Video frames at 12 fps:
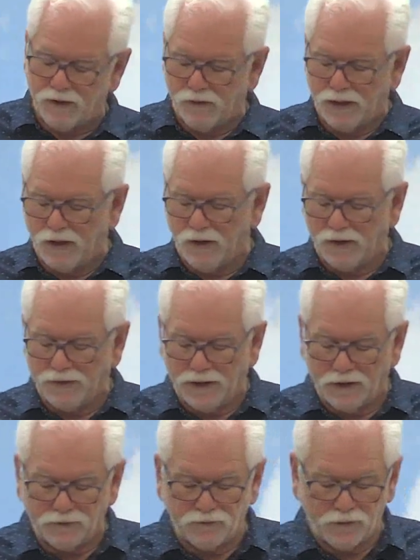going on
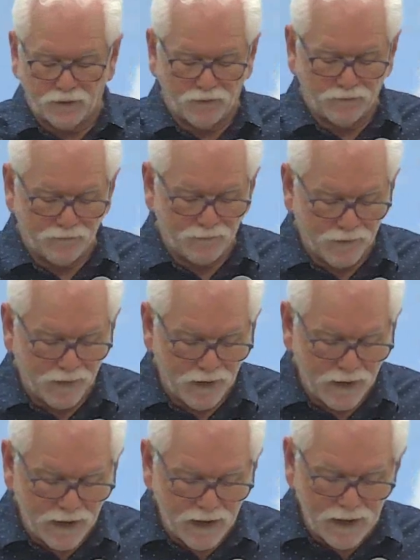there too.
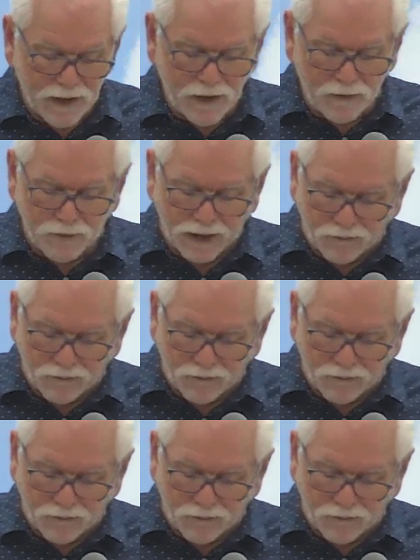But